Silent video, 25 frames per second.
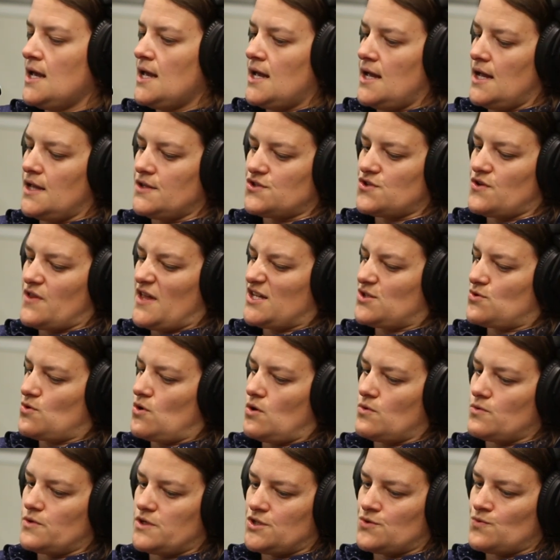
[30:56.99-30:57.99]
And so that's
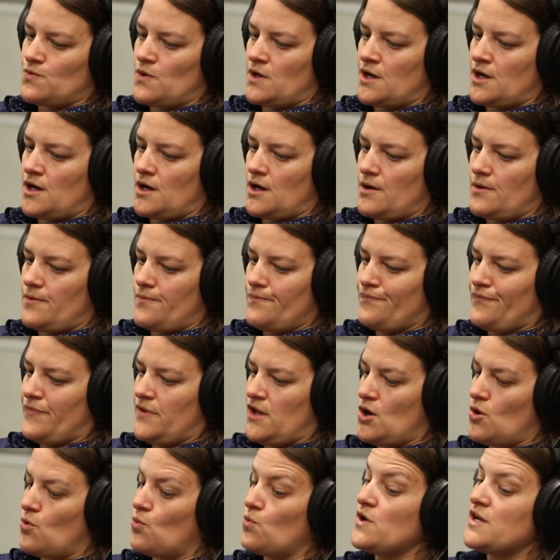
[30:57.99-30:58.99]
always where,
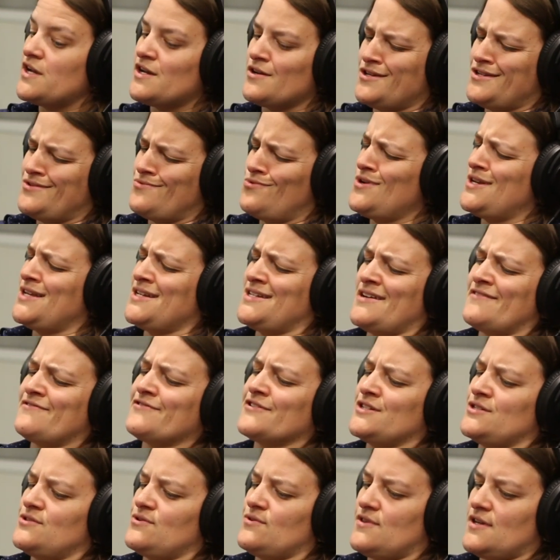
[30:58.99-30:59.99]
we could
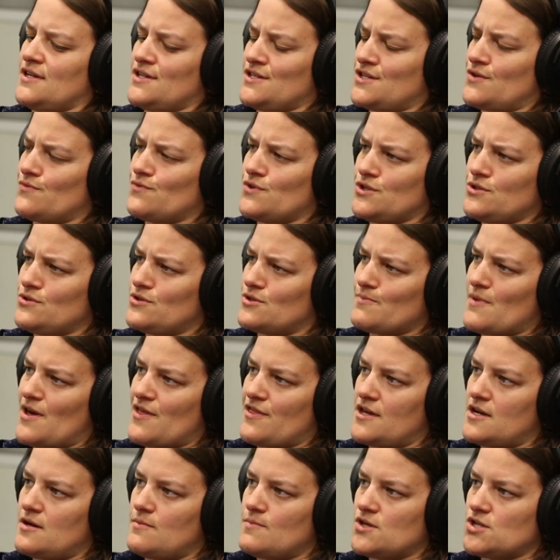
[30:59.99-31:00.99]
definitely do things that reduce
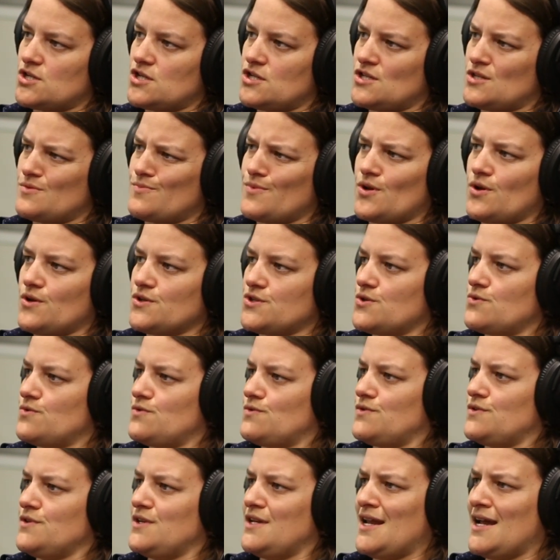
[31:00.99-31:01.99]
methane emissions, but also
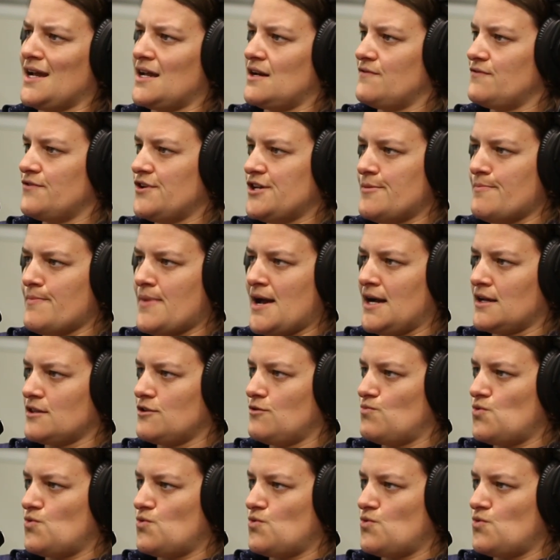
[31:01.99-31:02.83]
negatively impact the